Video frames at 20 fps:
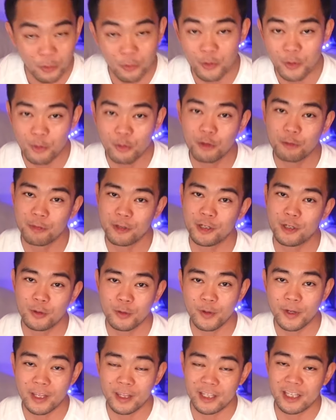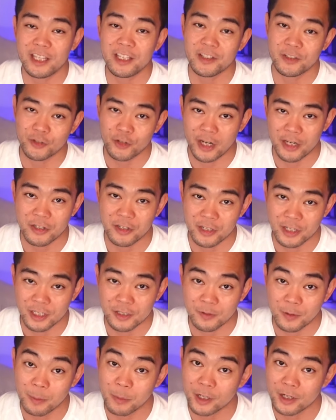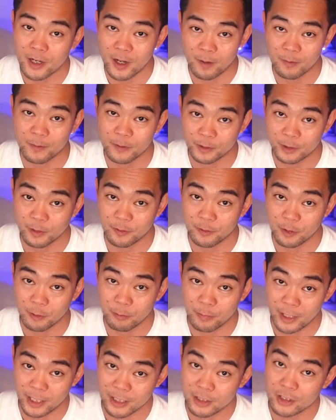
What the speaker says: we will be doing these stretches from the comfort of your bed.